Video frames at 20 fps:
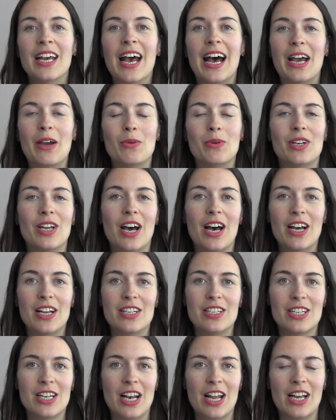I would
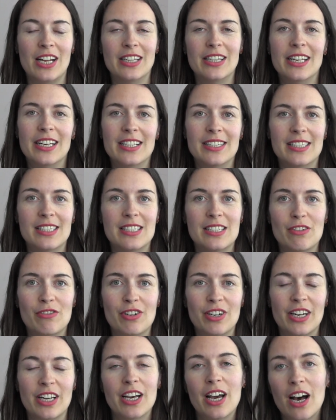underline things in different